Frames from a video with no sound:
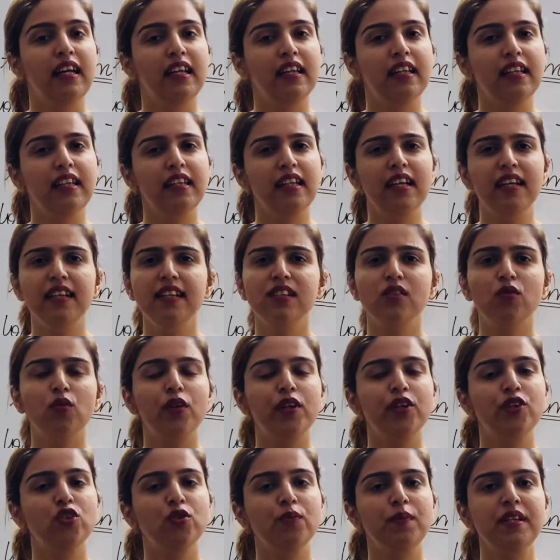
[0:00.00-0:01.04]
that there is
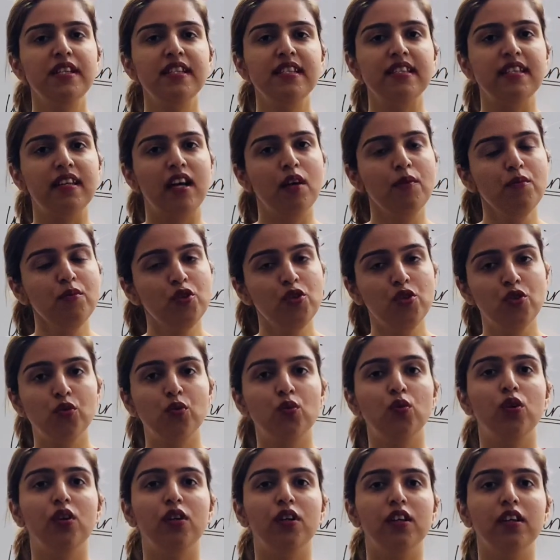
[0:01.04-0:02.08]
going to be some
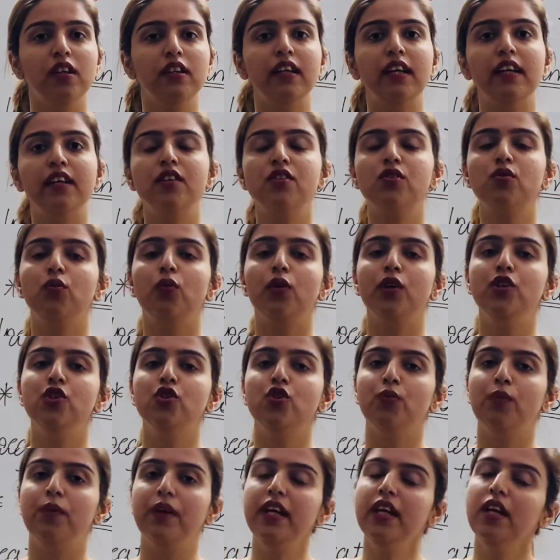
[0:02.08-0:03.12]
sugar that is going
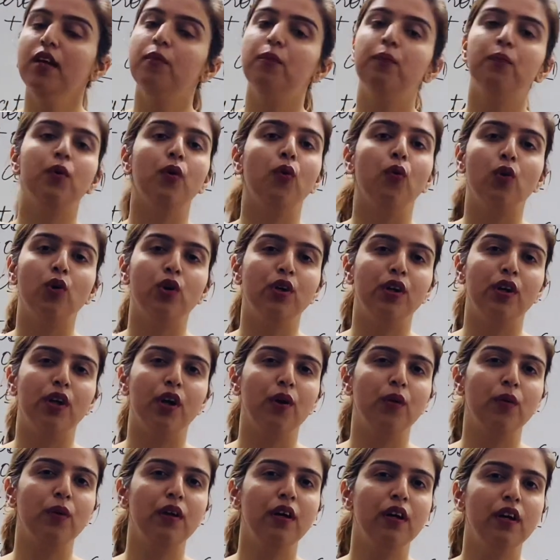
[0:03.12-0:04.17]
to be broken
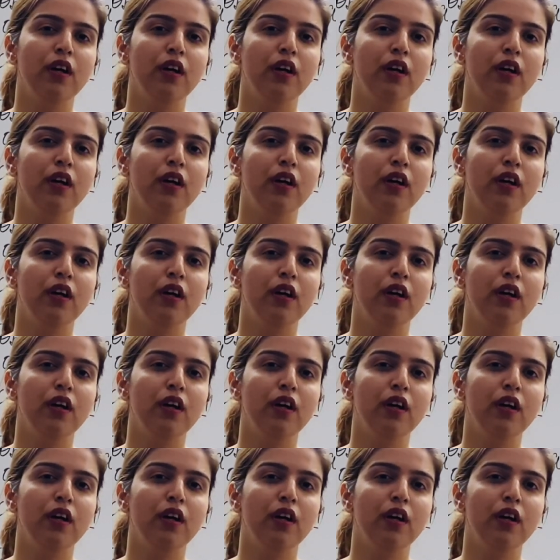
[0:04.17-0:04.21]
down.